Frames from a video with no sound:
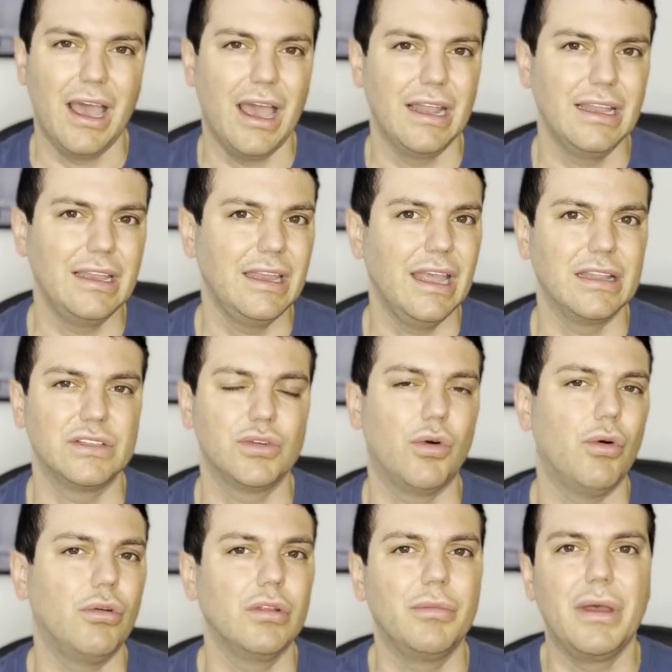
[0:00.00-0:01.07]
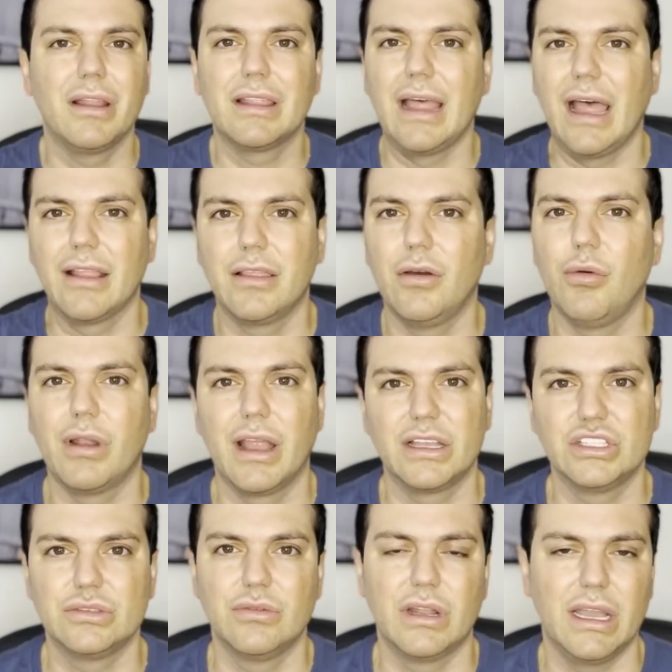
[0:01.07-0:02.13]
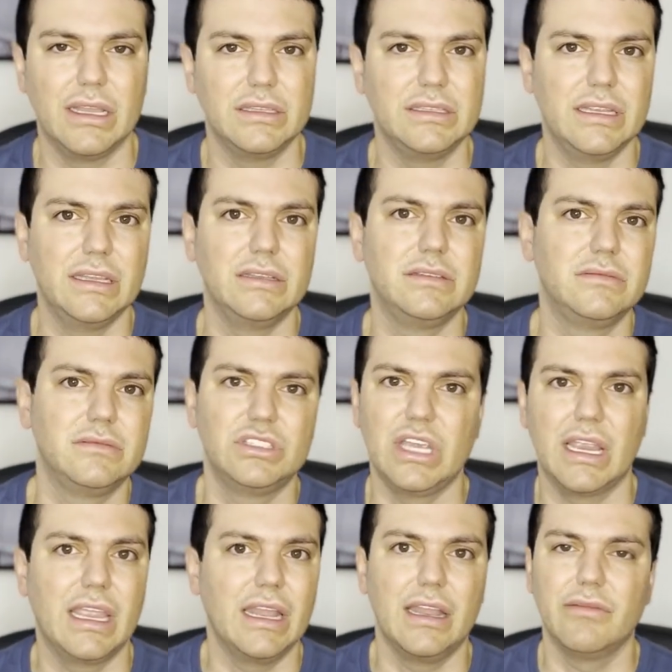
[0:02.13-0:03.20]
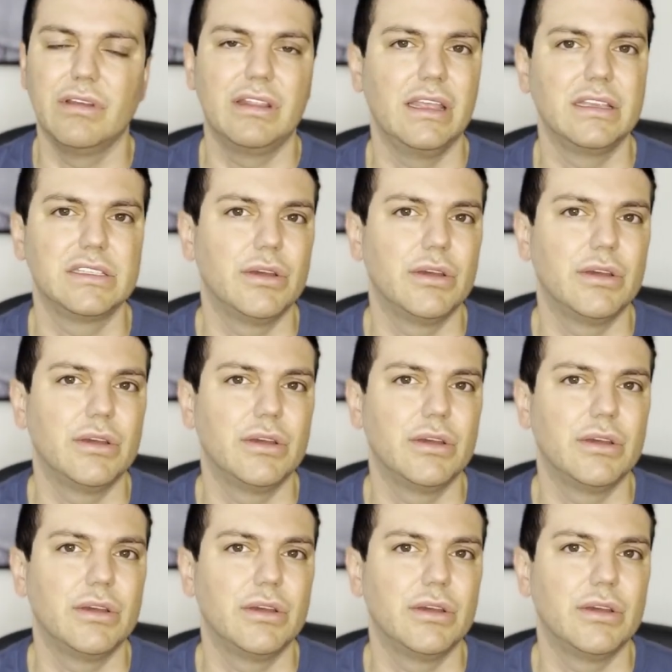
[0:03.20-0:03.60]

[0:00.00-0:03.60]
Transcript: I didn't get told about that though when I did check in and everything,